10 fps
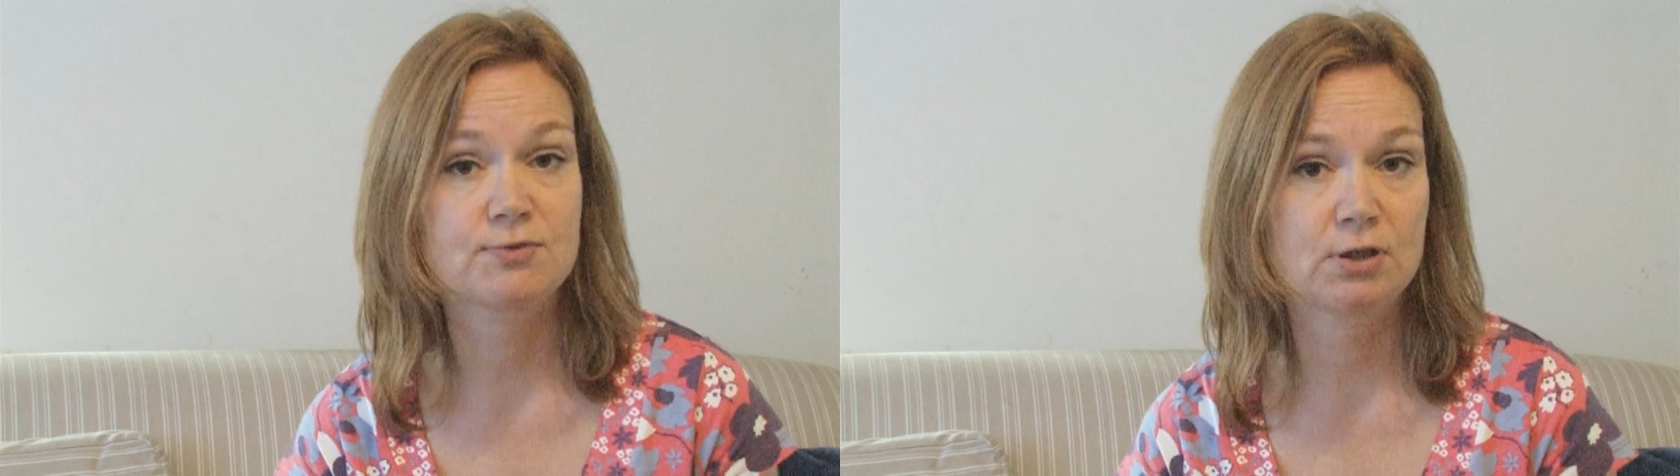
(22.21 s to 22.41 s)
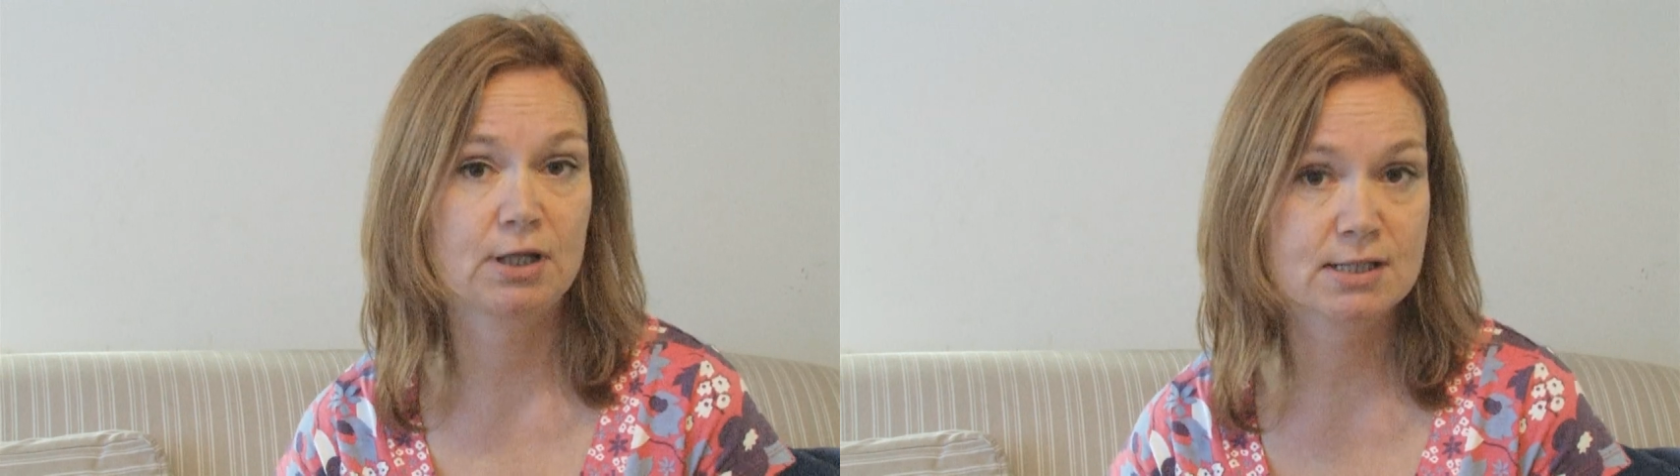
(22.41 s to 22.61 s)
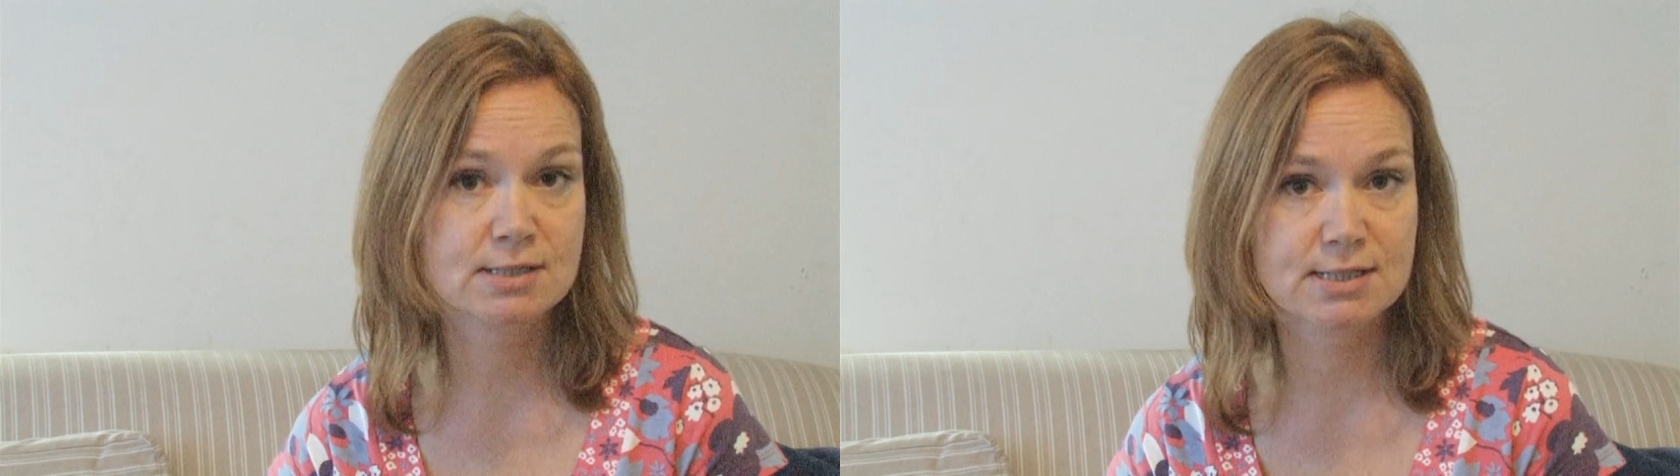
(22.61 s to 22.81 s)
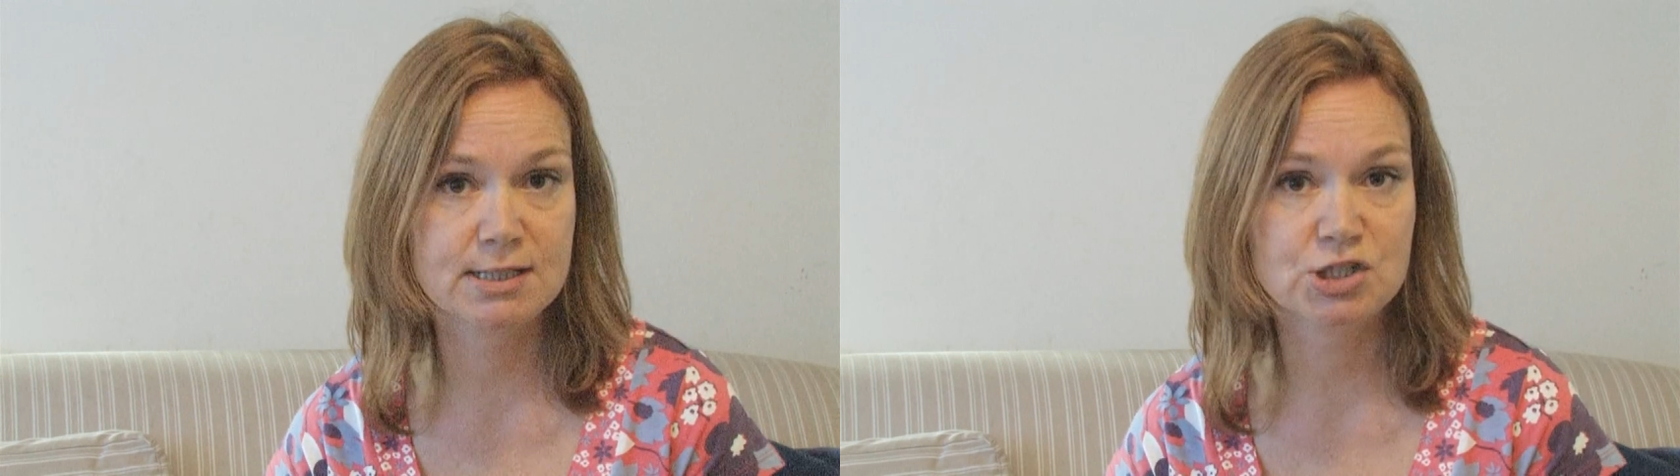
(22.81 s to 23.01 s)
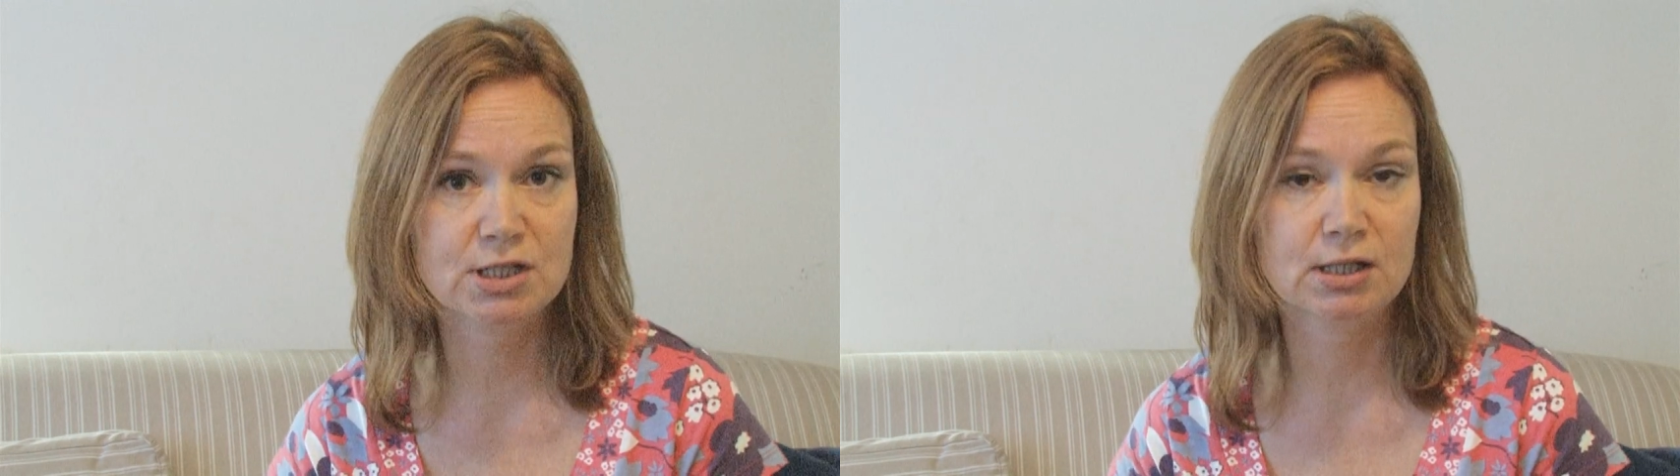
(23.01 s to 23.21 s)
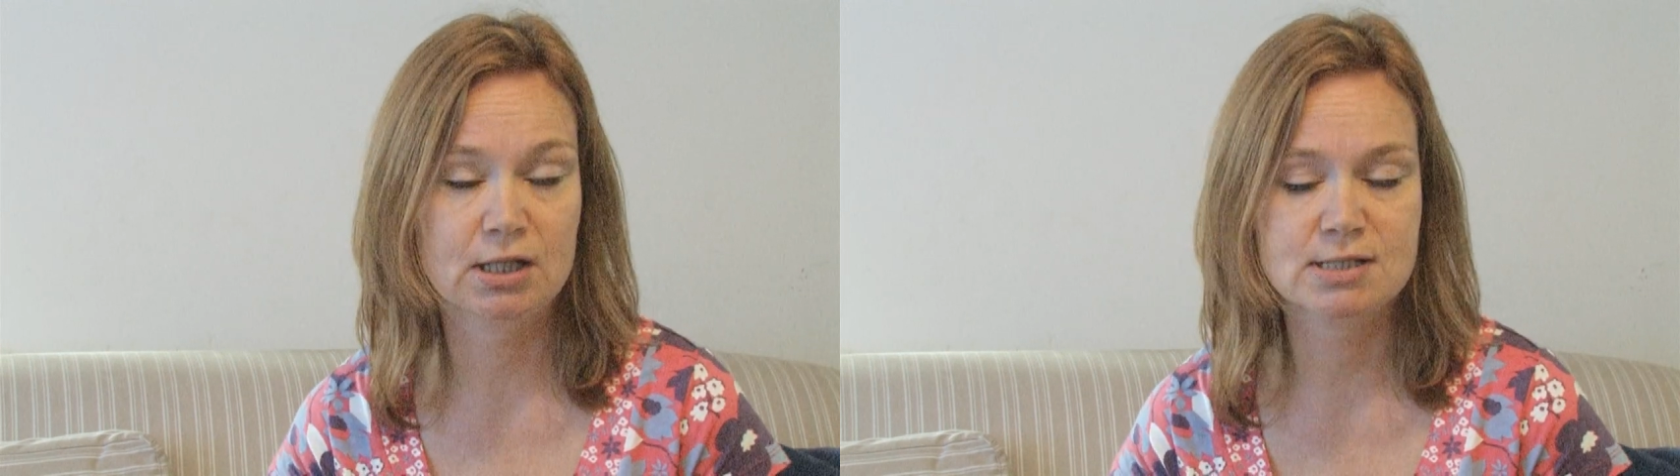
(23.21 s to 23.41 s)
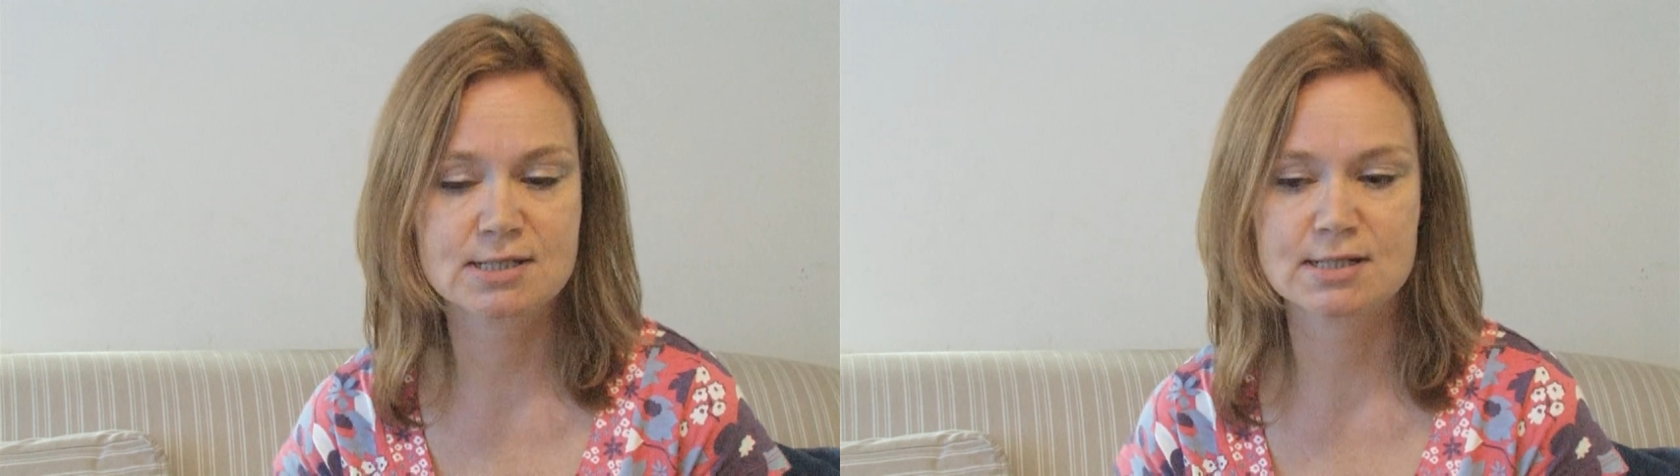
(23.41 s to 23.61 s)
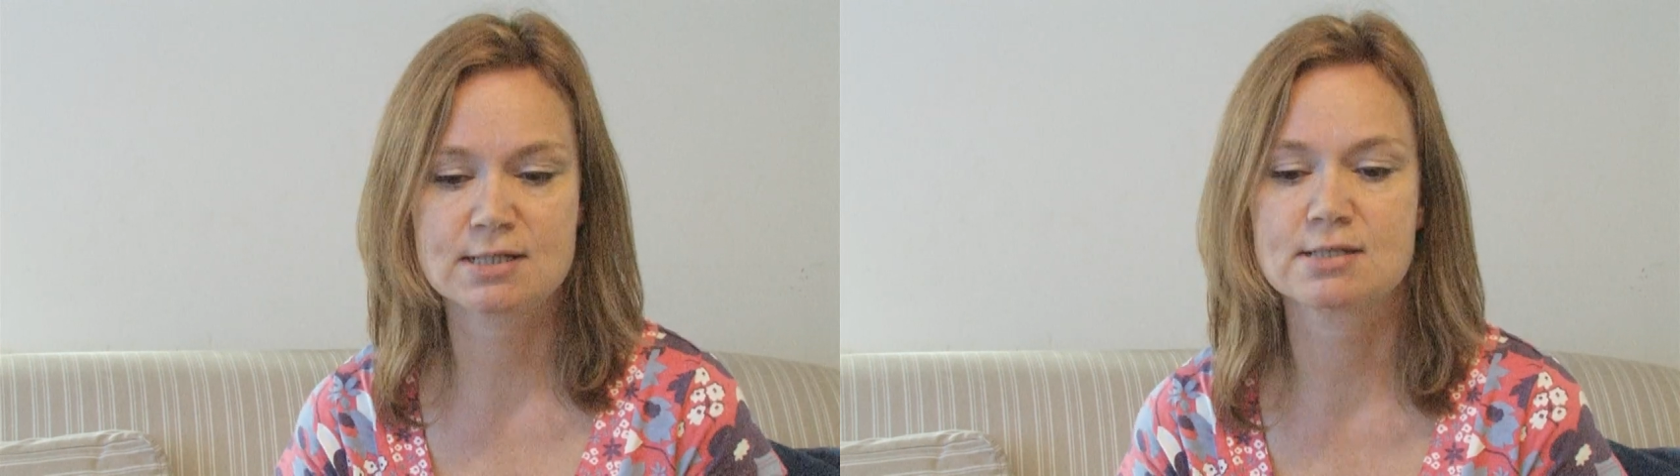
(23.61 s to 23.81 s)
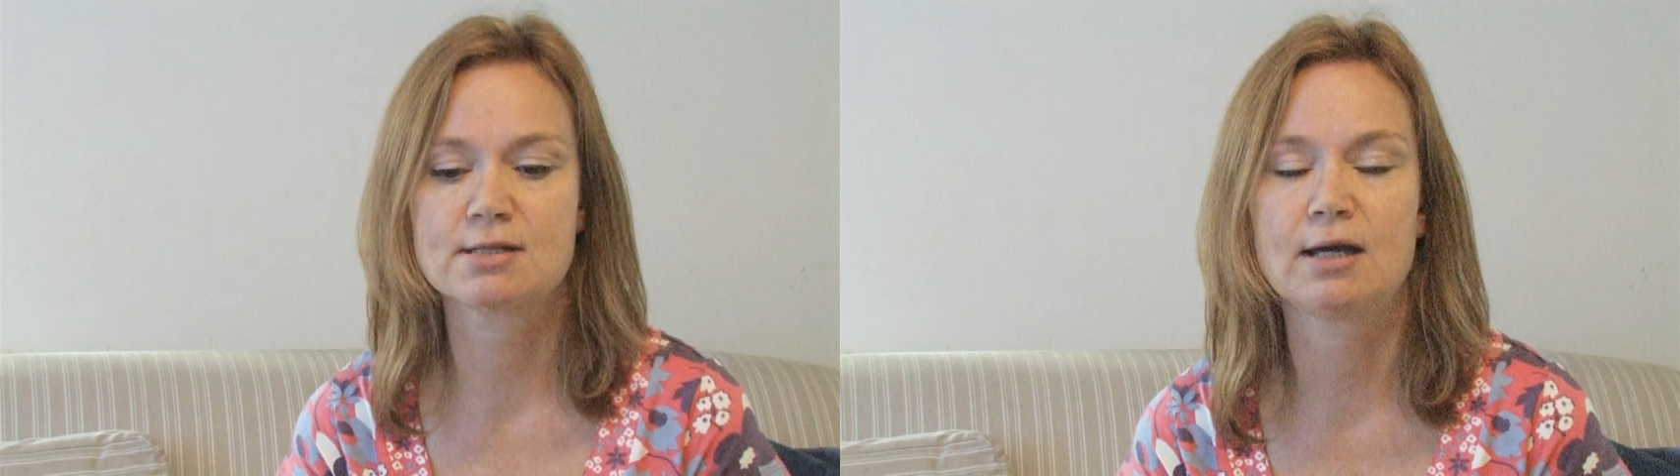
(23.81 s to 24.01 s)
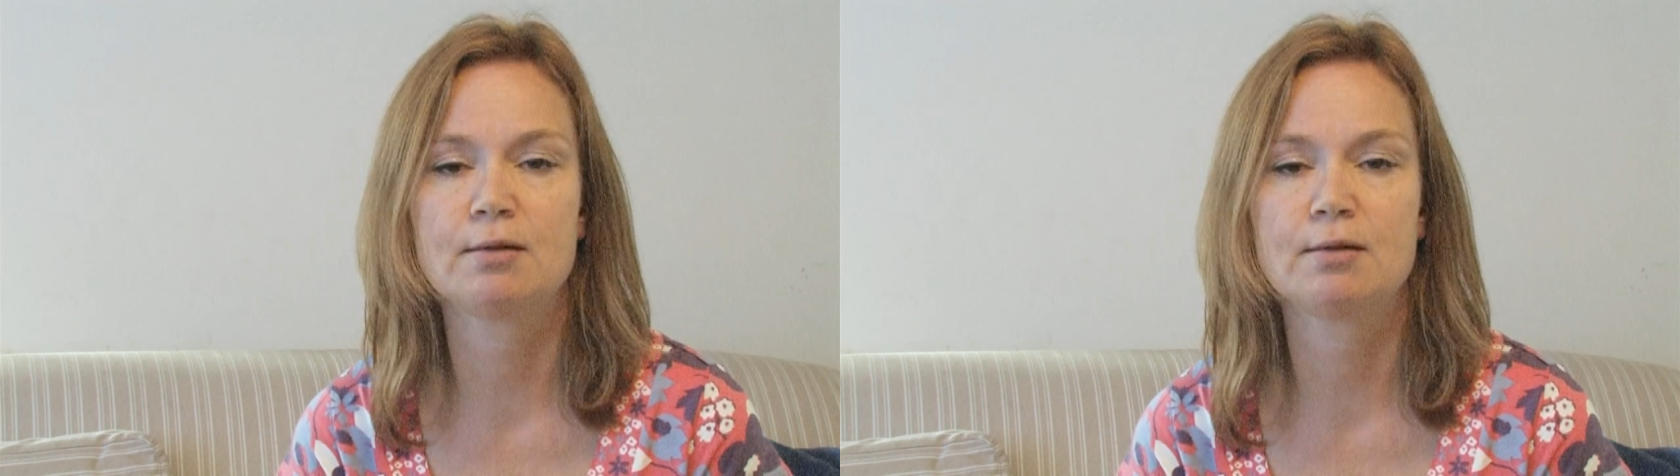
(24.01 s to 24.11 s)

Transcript: if you like, to teaching classes